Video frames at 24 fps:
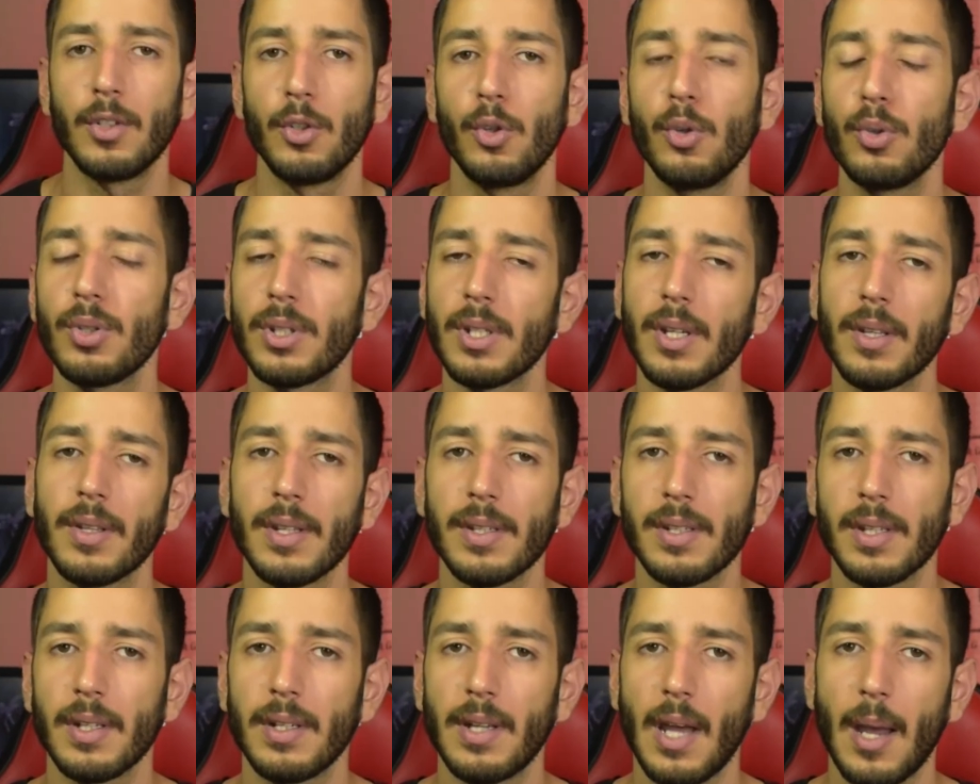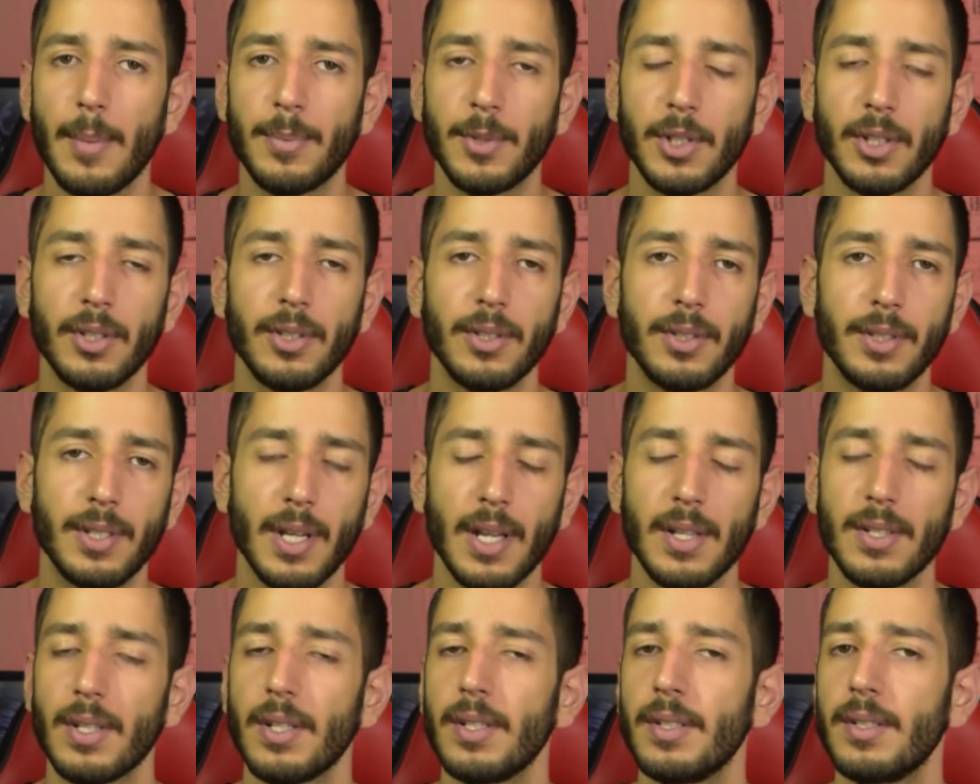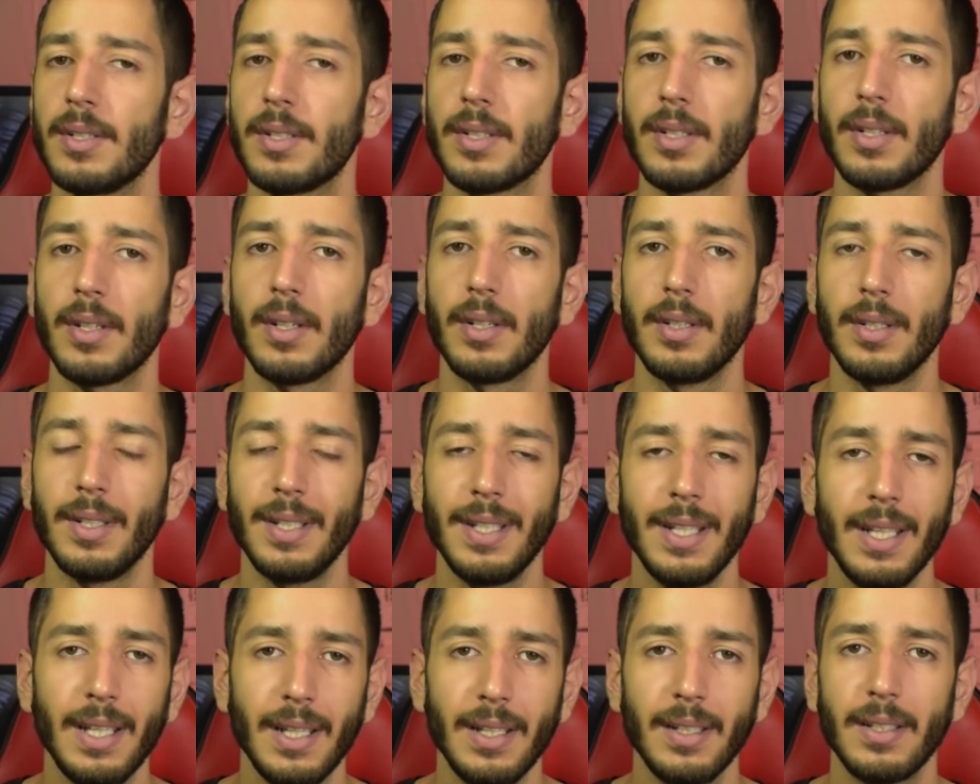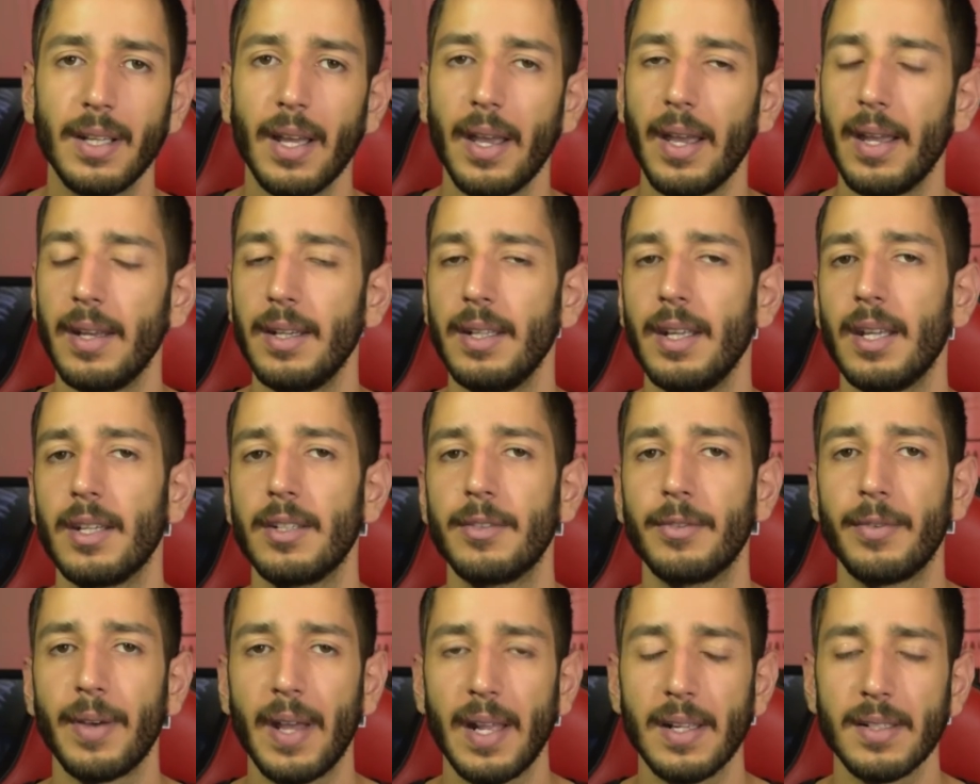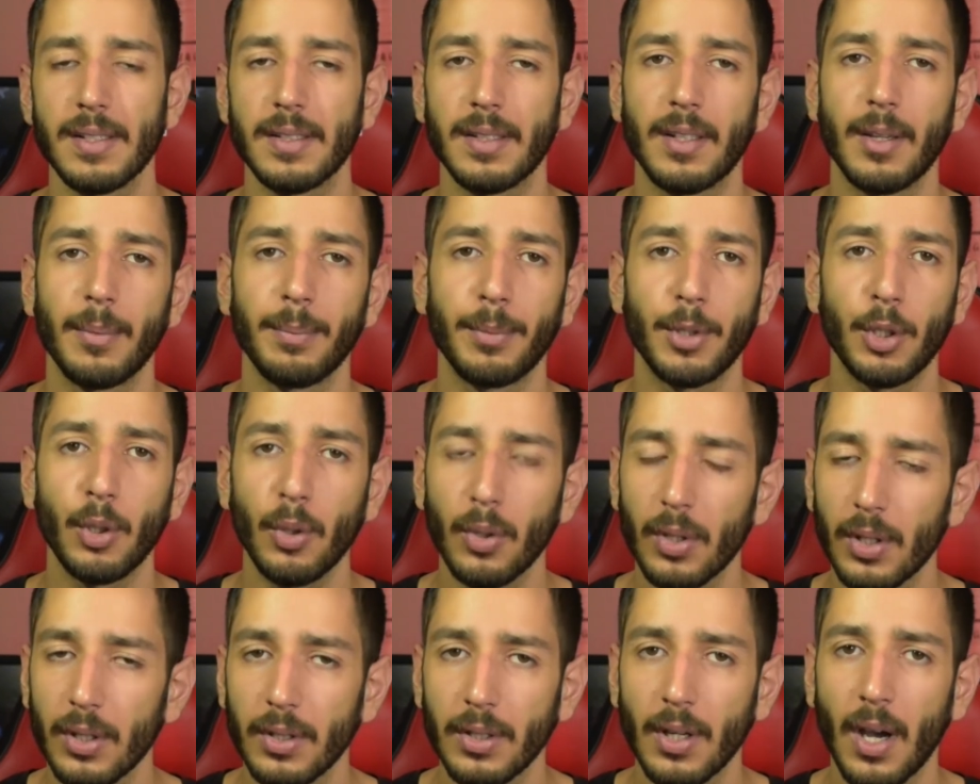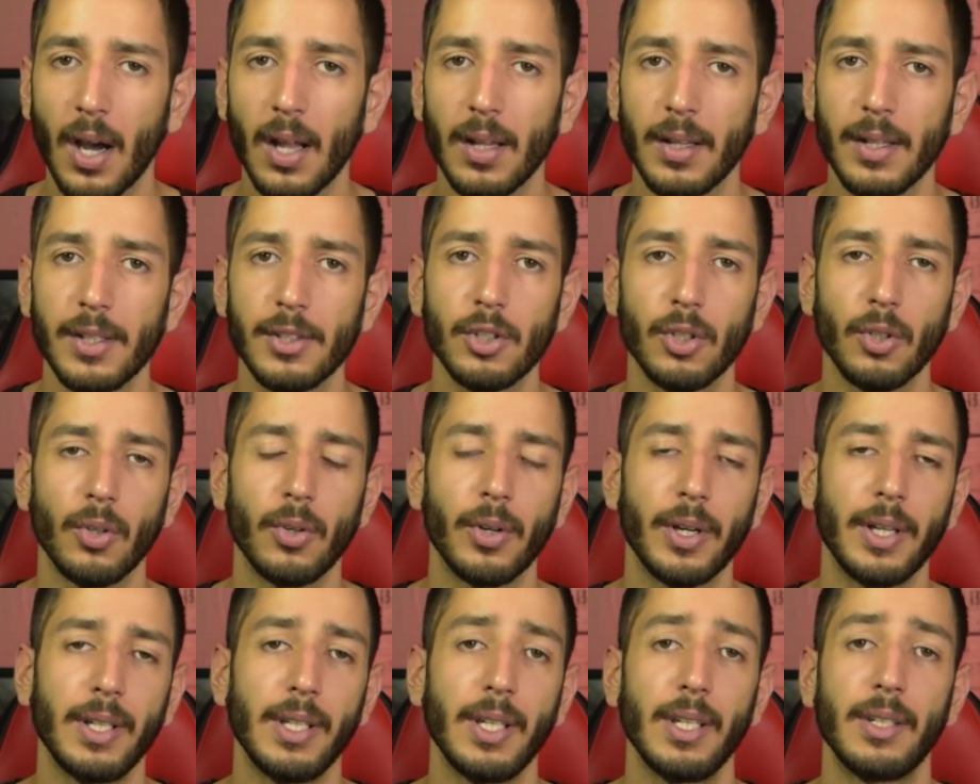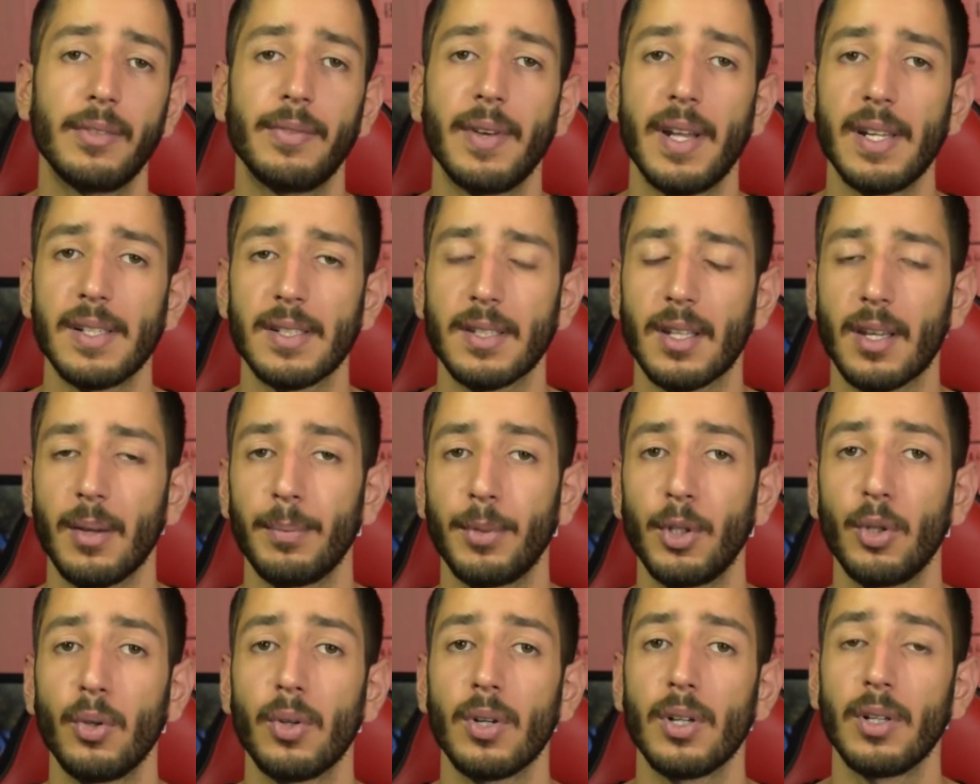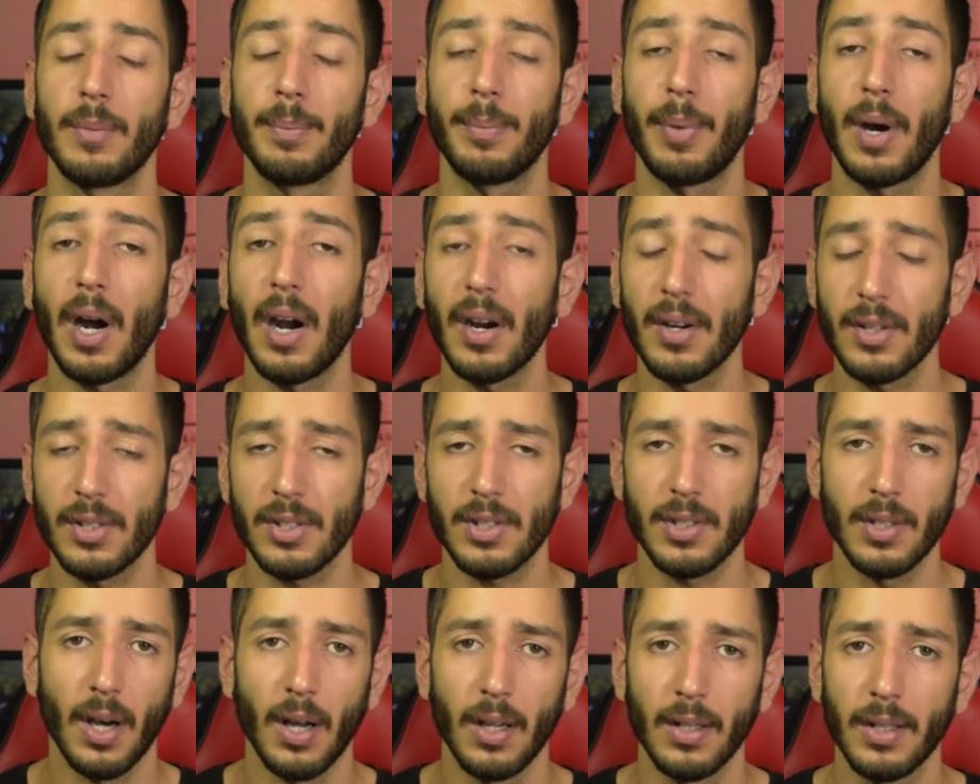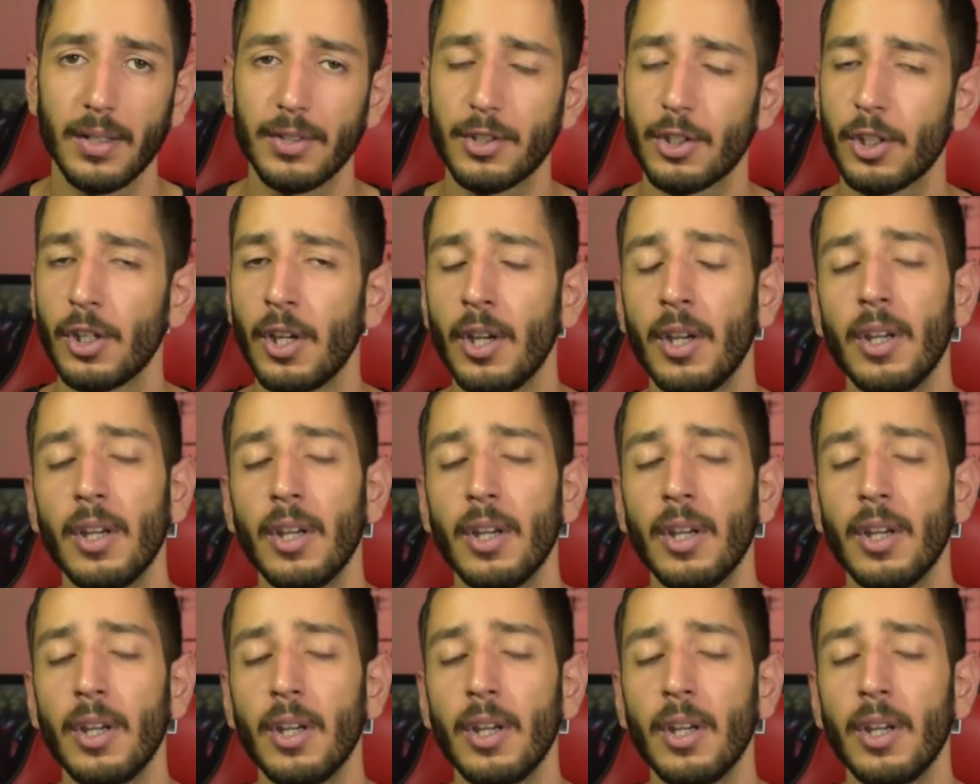Using this adapter doesn't need any advanced computer knowledge or any advanced computer parts knowledge.